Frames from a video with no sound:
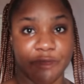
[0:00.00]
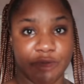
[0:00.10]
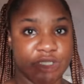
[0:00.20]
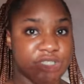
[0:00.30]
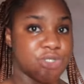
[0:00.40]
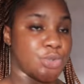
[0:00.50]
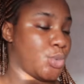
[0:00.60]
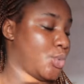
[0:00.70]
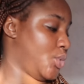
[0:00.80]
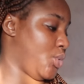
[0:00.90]
fridge,
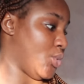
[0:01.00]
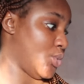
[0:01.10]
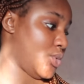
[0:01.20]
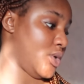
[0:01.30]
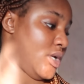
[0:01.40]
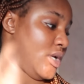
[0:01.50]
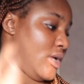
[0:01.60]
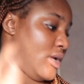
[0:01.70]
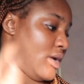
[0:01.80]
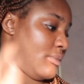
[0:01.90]
so
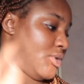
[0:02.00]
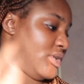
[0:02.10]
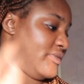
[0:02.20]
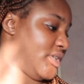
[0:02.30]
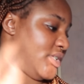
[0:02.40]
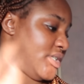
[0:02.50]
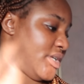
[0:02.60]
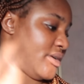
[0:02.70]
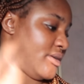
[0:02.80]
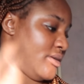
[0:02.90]
I'm not leaving it
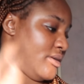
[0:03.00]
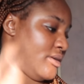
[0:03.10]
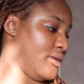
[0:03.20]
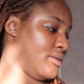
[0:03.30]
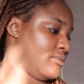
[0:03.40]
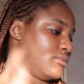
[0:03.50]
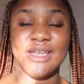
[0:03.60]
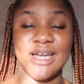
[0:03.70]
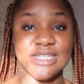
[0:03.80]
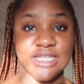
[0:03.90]
here.
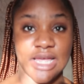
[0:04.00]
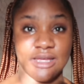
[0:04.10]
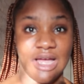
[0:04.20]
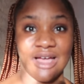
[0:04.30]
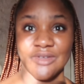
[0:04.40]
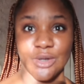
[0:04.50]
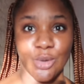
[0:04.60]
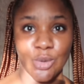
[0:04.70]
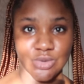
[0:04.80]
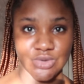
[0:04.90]
Guys, I have a
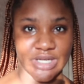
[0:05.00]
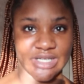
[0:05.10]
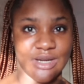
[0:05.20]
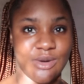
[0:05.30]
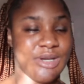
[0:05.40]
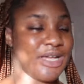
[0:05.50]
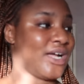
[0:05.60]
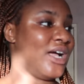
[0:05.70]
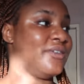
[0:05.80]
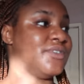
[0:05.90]
cold right now, like
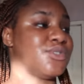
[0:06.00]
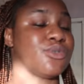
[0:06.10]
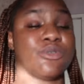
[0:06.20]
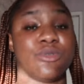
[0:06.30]
I have a sore